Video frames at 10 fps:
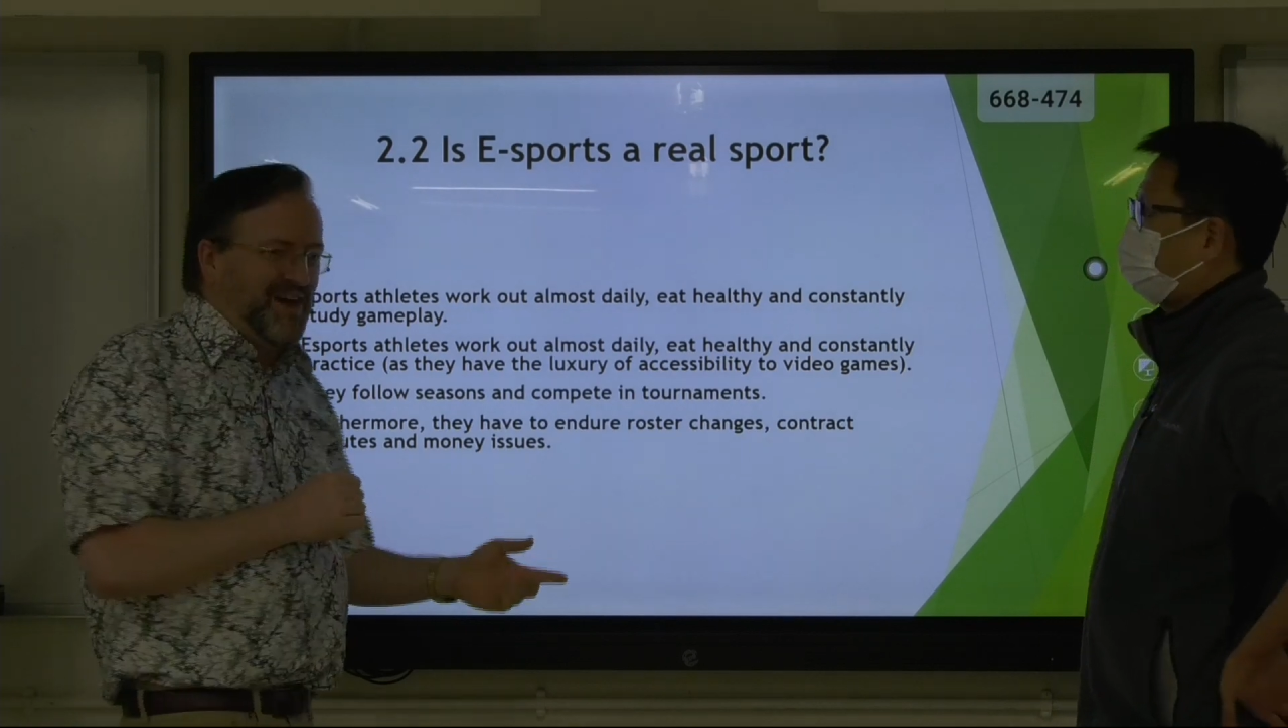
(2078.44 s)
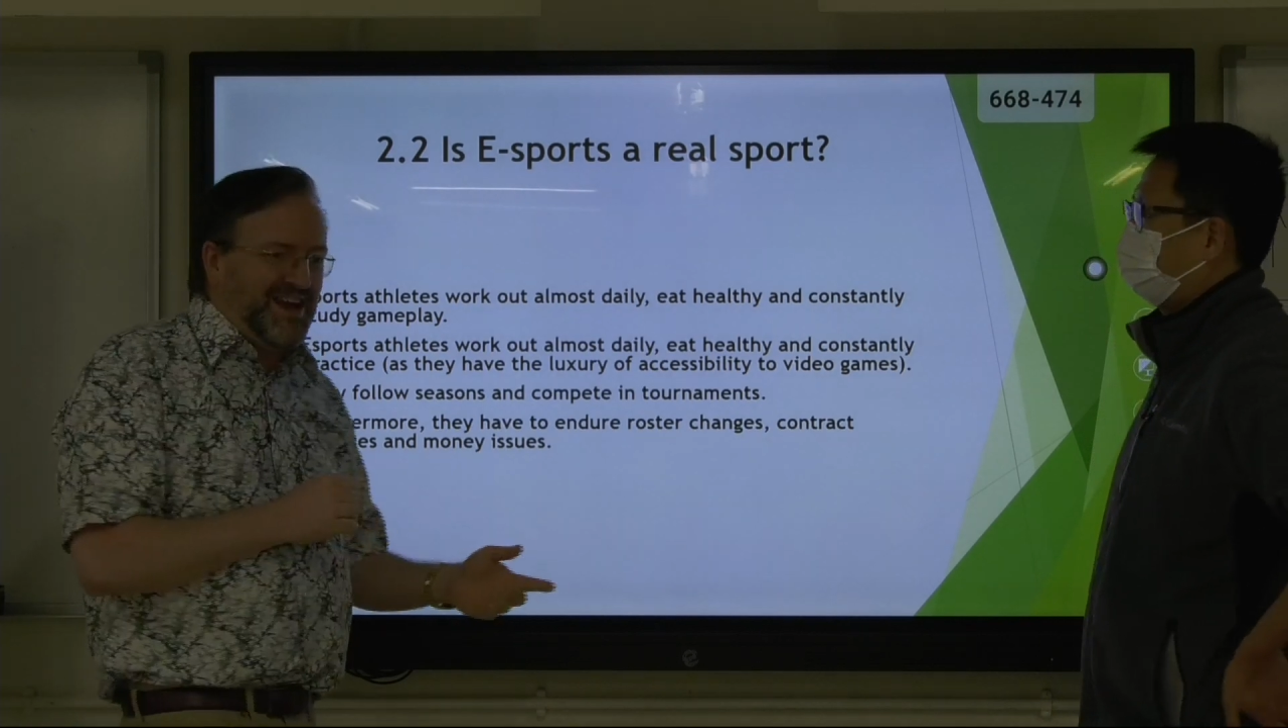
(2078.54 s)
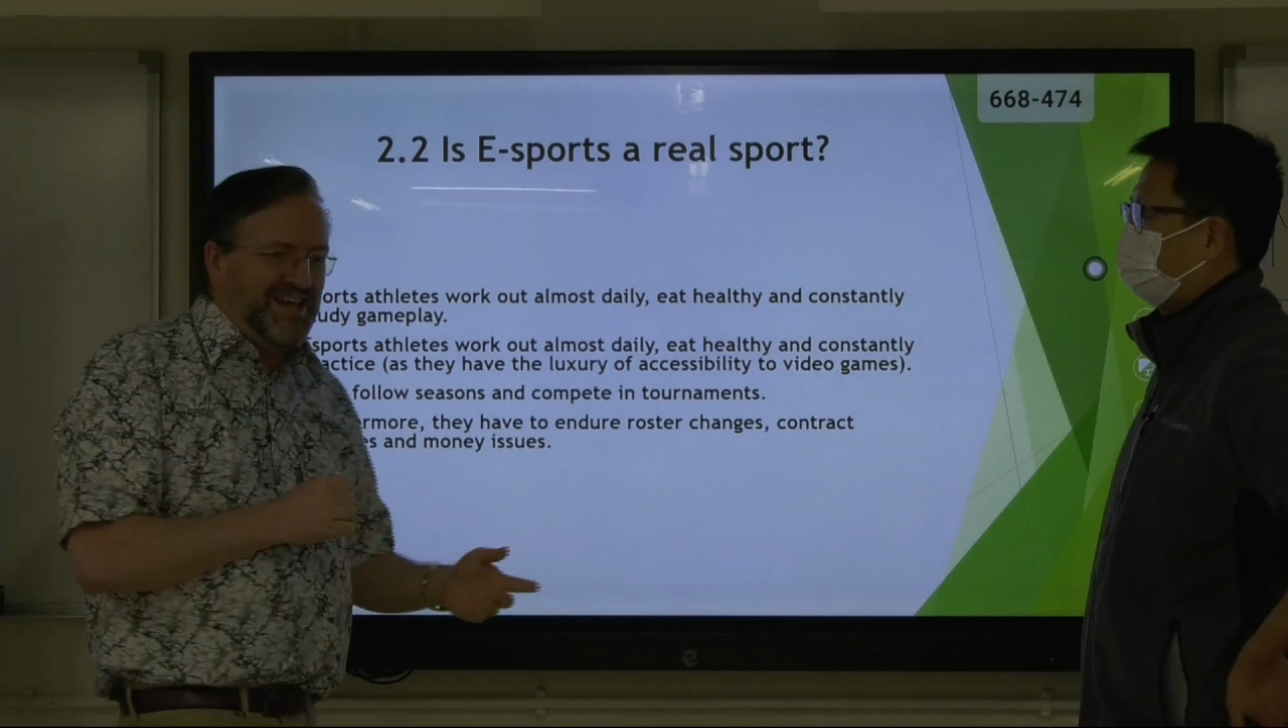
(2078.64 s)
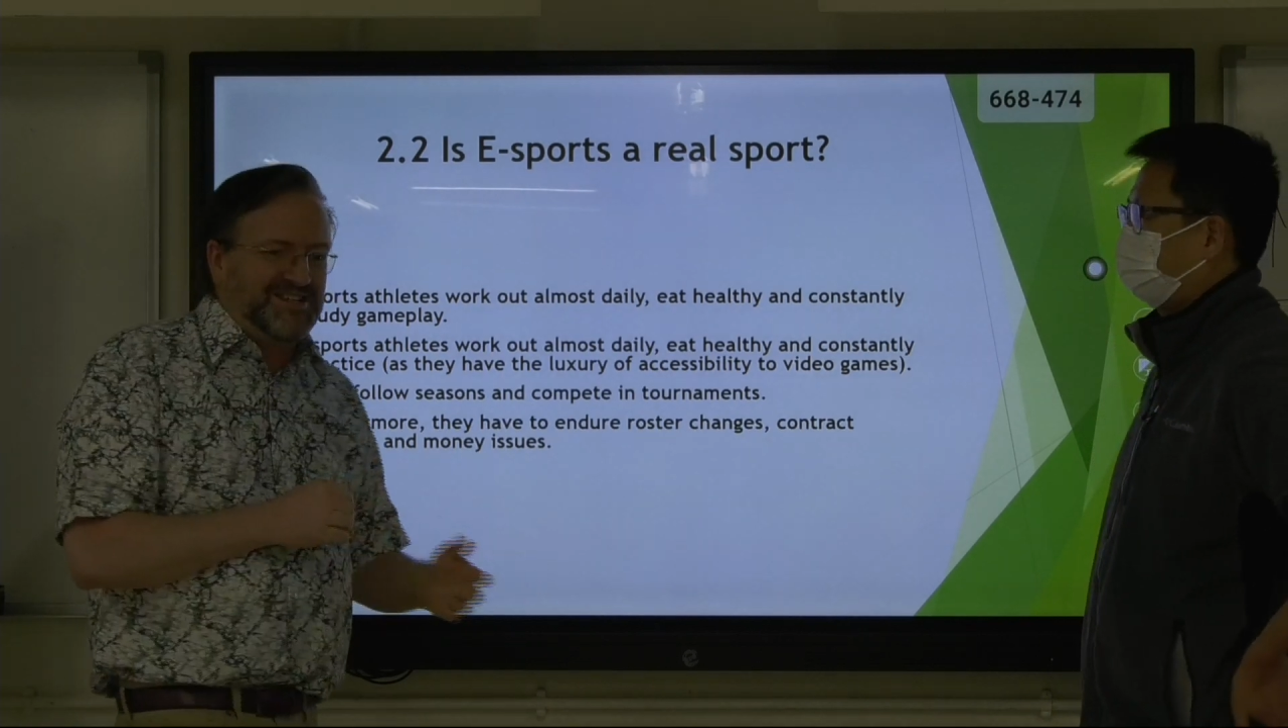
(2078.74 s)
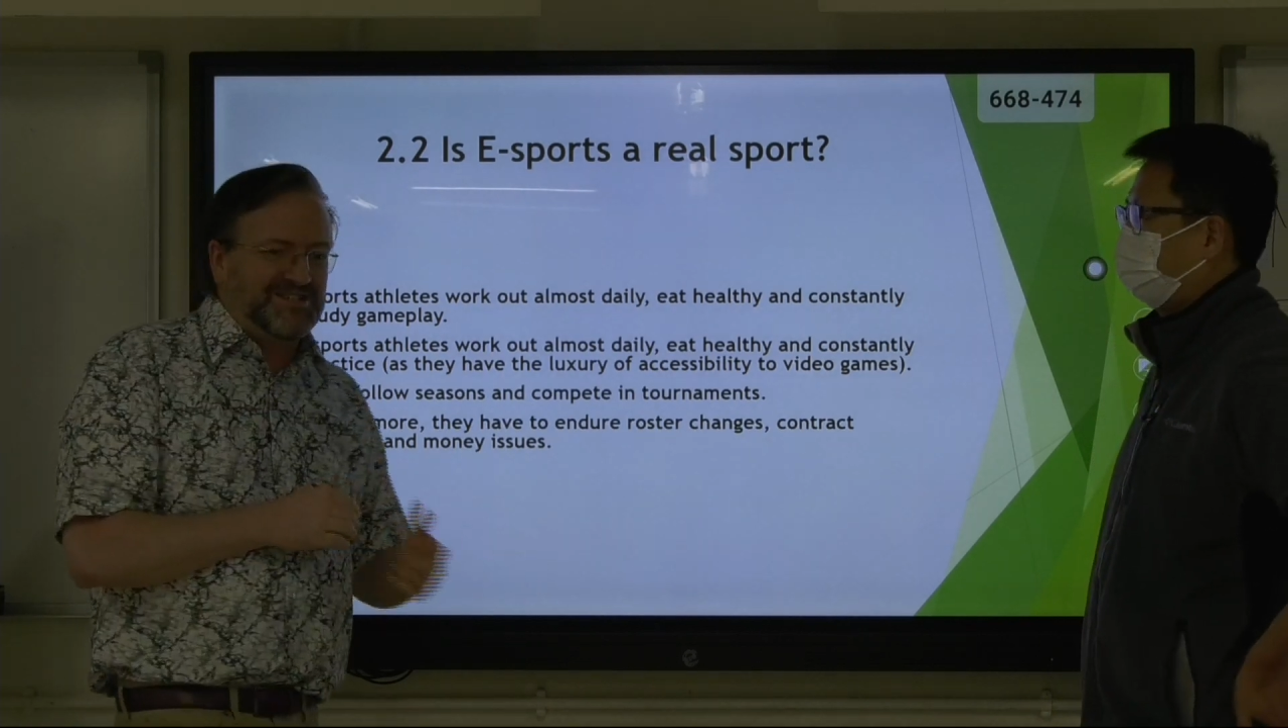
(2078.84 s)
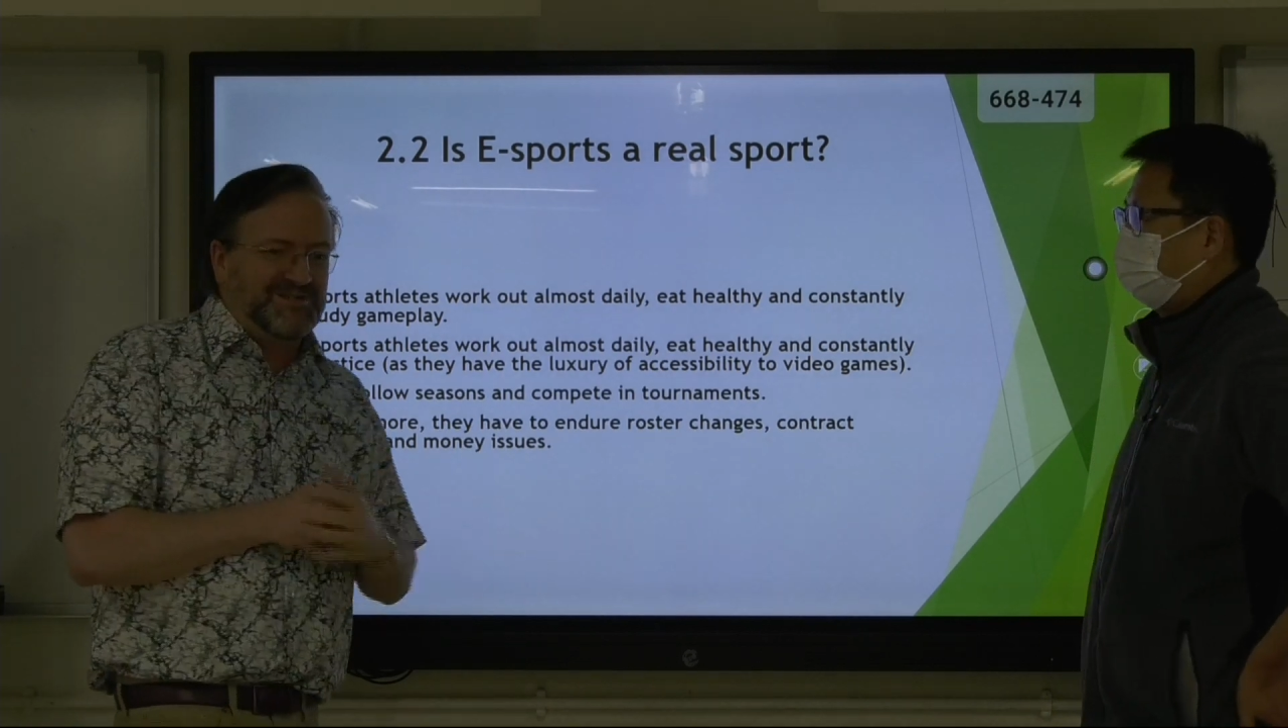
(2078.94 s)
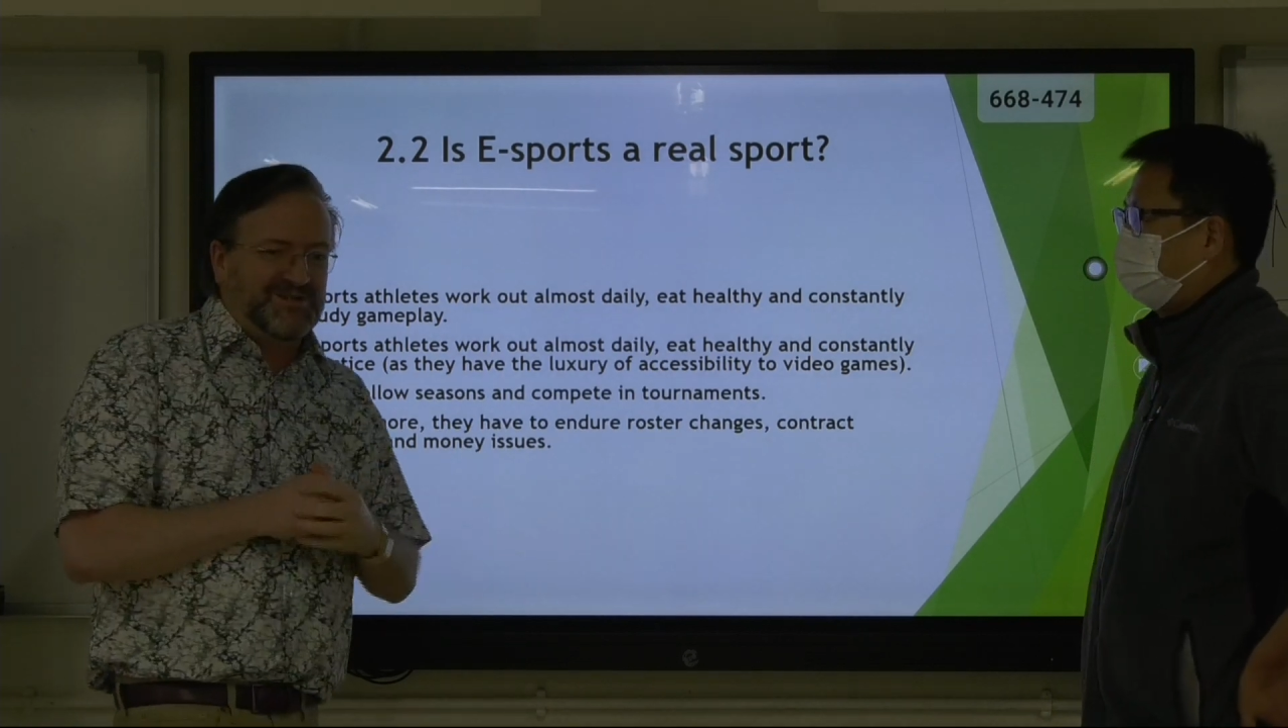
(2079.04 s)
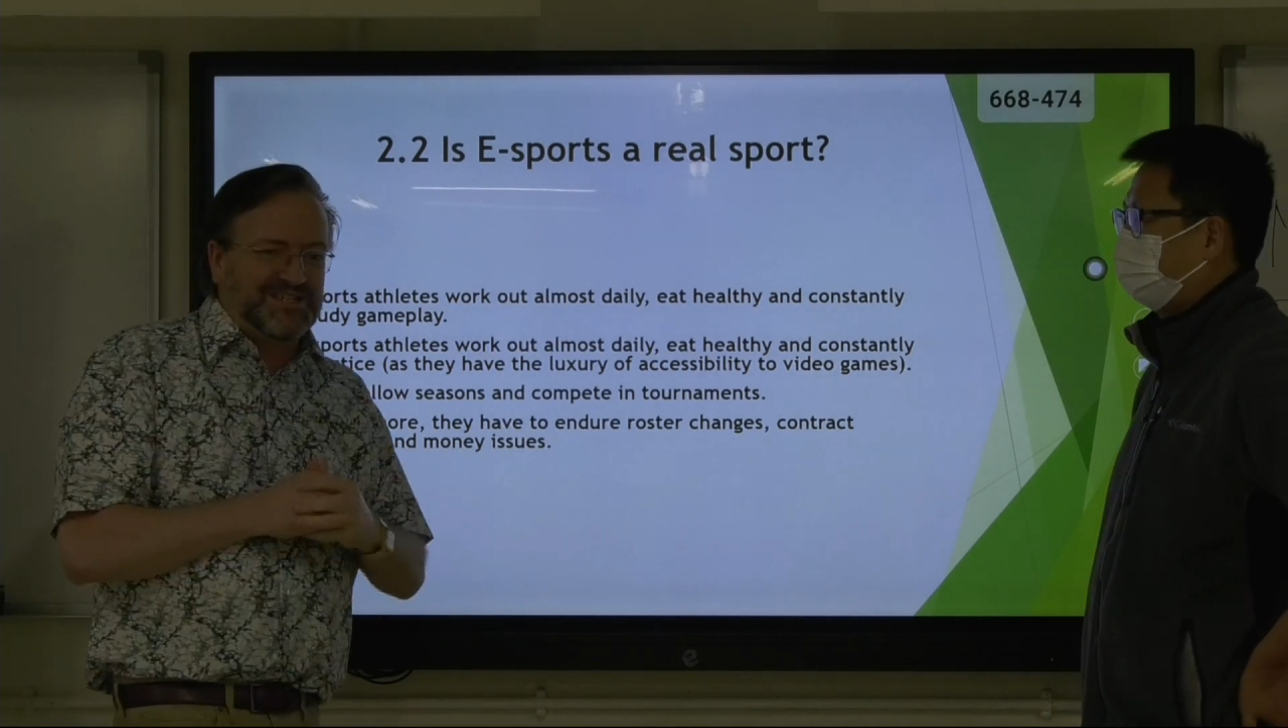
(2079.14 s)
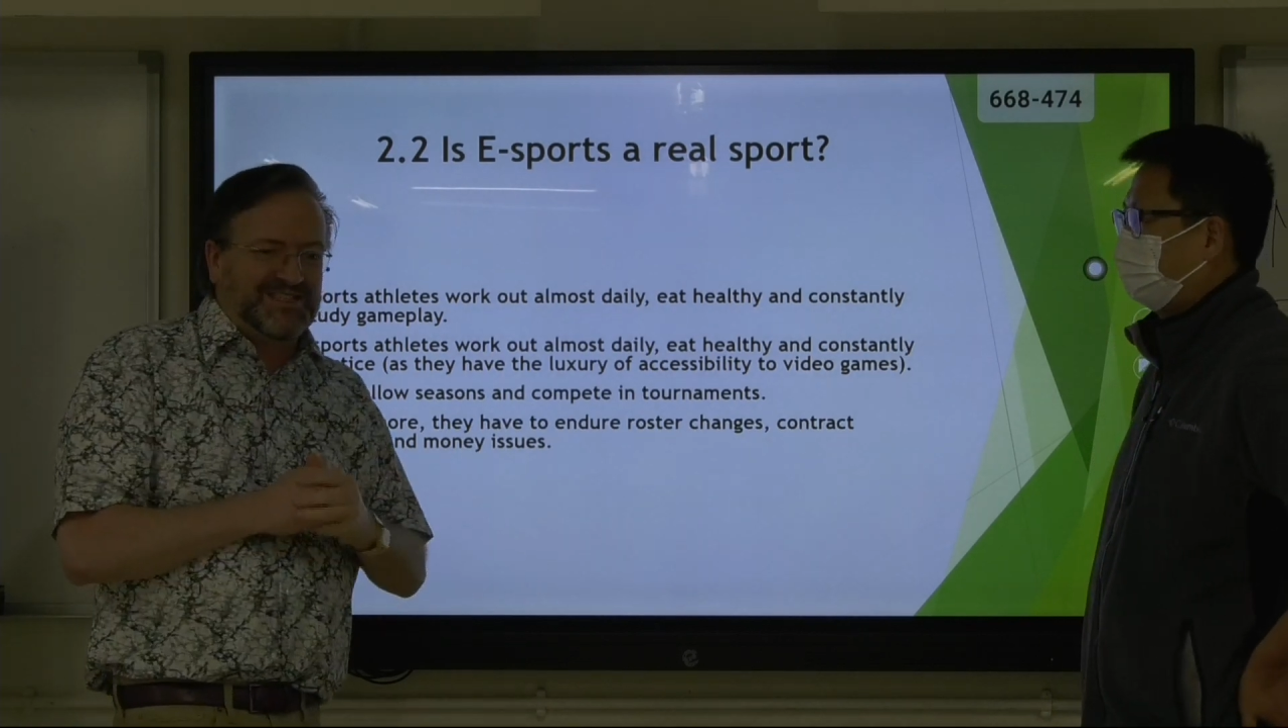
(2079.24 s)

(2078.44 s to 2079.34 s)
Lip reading: and money issues,